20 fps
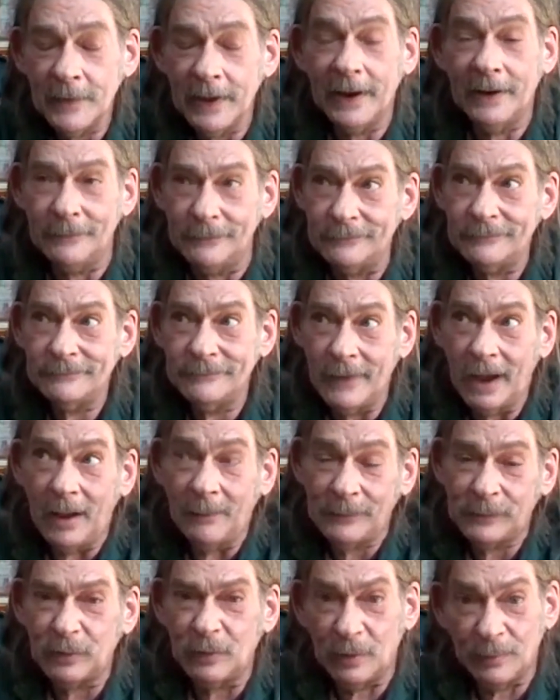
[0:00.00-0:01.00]
And
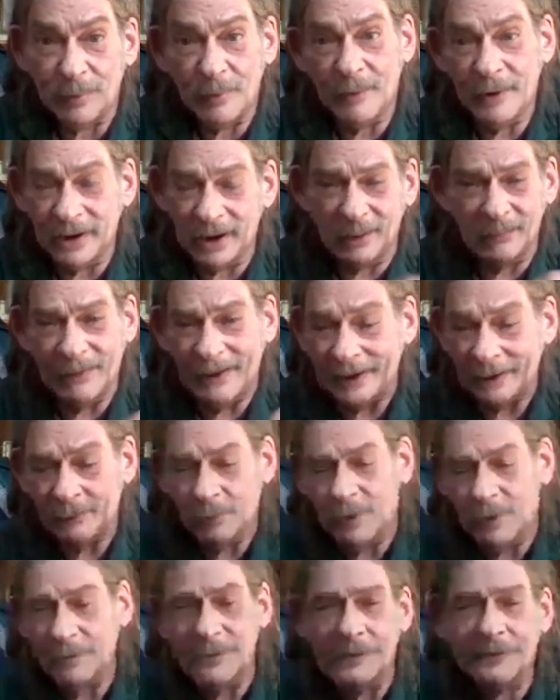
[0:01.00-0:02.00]
up to a point, I'm like, well,